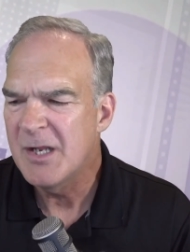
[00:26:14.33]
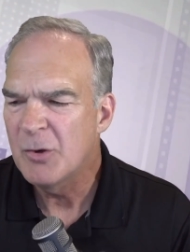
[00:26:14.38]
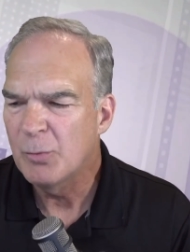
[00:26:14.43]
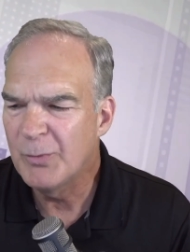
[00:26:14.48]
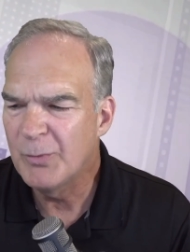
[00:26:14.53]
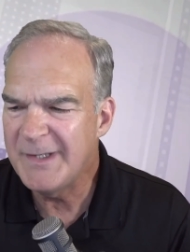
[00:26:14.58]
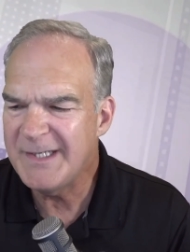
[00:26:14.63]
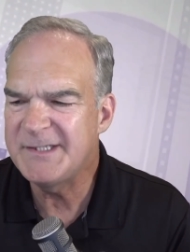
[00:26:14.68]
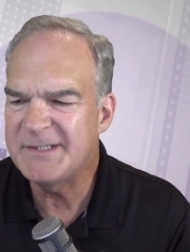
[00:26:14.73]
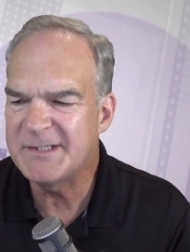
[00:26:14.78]

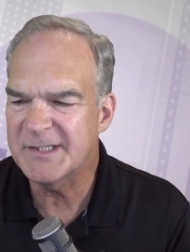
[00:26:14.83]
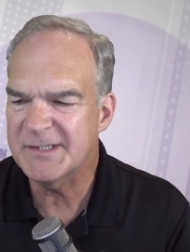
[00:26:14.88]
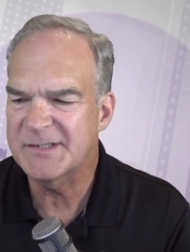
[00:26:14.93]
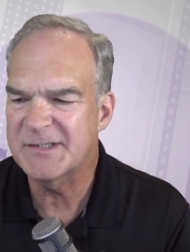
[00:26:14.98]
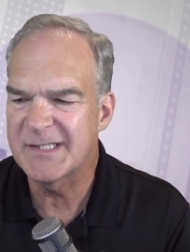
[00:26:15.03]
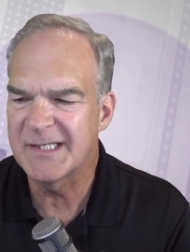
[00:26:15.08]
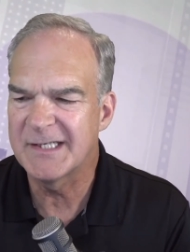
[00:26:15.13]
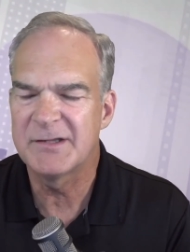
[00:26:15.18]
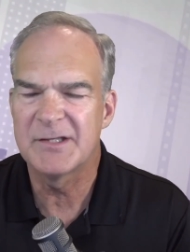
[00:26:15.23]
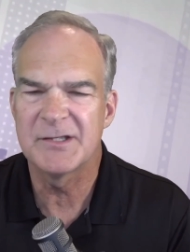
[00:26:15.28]
We just
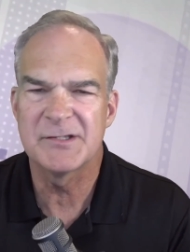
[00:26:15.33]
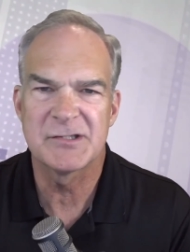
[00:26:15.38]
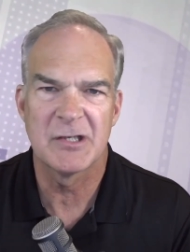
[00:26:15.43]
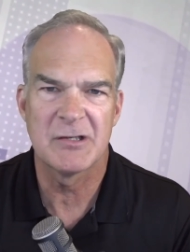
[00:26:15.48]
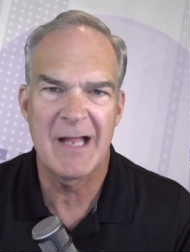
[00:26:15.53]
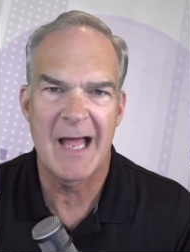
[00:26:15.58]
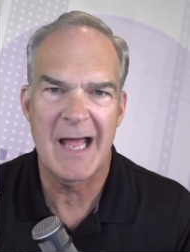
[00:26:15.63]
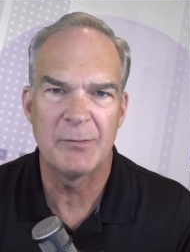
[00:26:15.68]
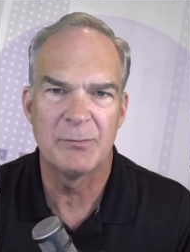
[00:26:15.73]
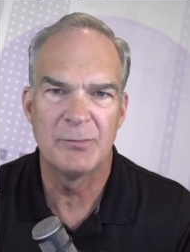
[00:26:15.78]
think there's a
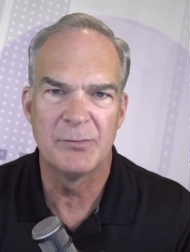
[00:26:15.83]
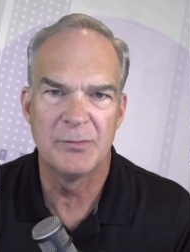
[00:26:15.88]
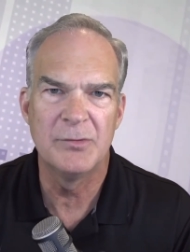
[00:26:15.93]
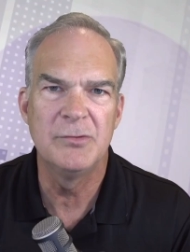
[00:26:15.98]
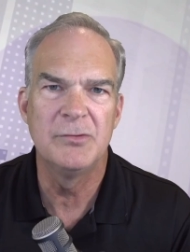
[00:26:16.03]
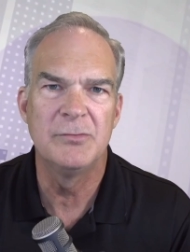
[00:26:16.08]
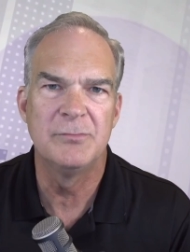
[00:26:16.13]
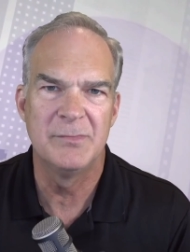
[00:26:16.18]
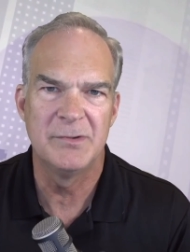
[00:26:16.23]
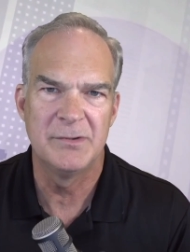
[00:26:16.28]
lot of
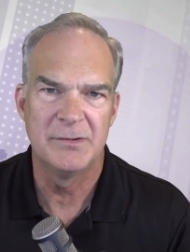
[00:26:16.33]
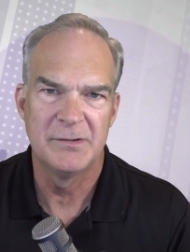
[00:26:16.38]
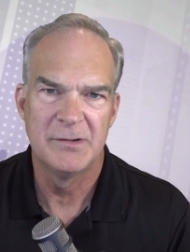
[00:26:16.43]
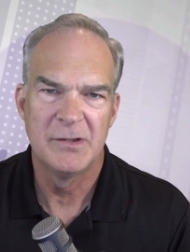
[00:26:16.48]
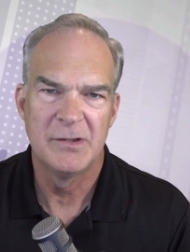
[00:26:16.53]
room